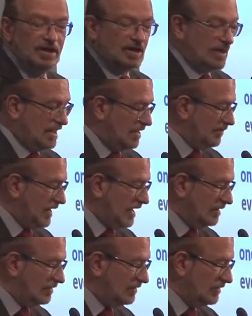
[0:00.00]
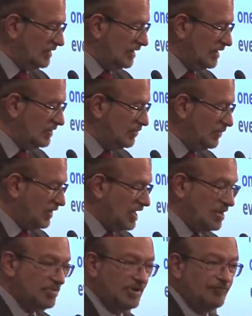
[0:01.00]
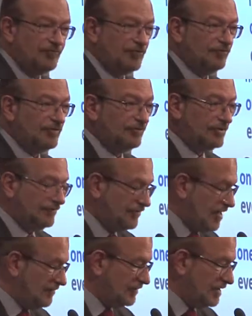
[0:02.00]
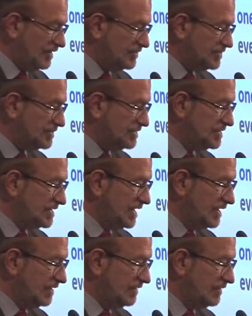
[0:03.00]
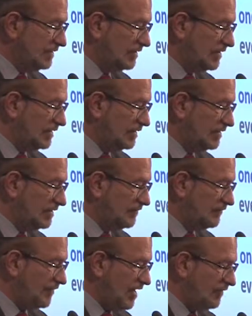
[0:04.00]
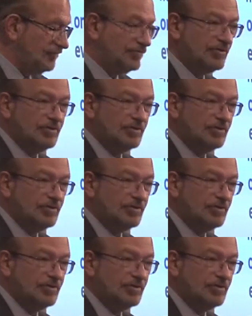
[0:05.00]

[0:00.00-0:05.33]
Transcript: And you were coming from 55 countries and 5